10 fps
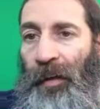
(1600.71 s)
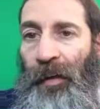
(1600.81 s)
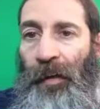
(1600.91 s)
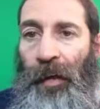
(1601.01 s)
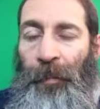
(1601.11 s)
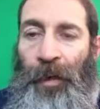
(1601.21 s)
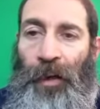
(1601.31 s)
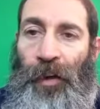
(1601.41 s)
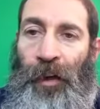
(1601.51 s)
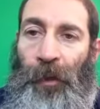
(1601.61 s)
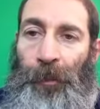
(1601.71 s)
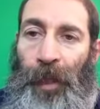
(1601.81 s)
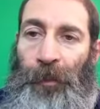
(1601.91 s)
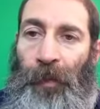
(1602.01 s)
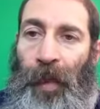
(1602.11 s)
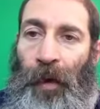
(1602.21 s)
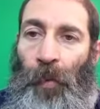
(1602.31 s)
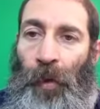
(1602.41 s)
And I'm here to help people that are